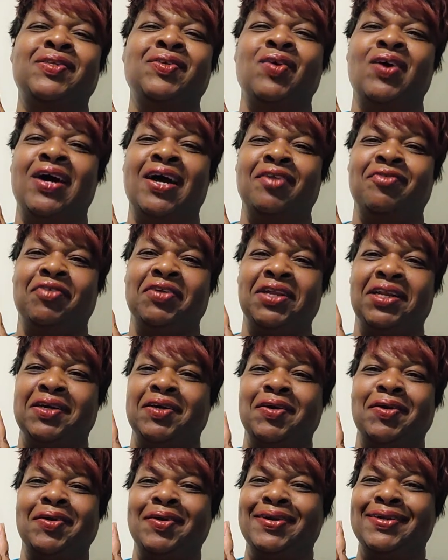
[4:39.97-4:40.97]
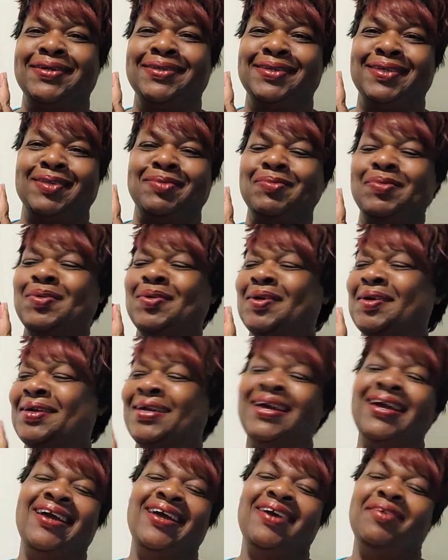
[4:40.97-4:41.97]
so hard for a little girl in this book,
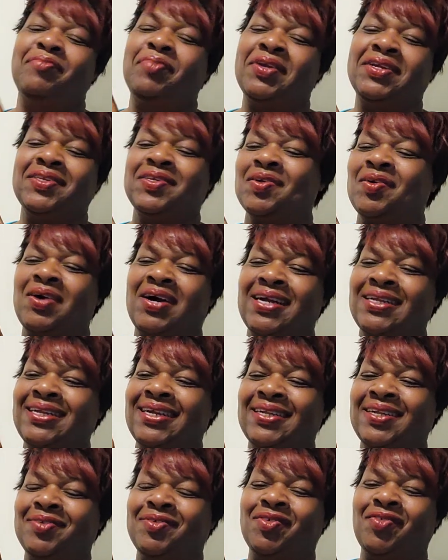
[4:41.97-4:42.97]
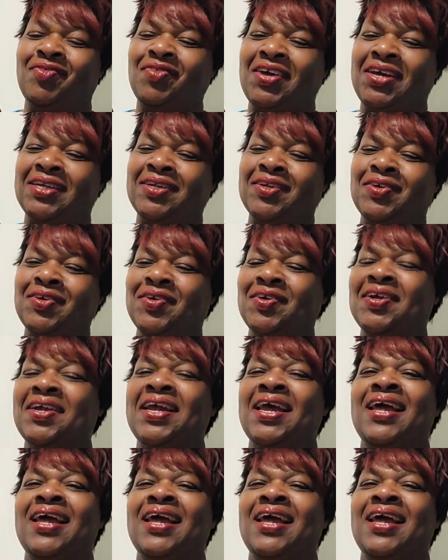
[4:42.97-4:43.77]
praying so hard that I would find her.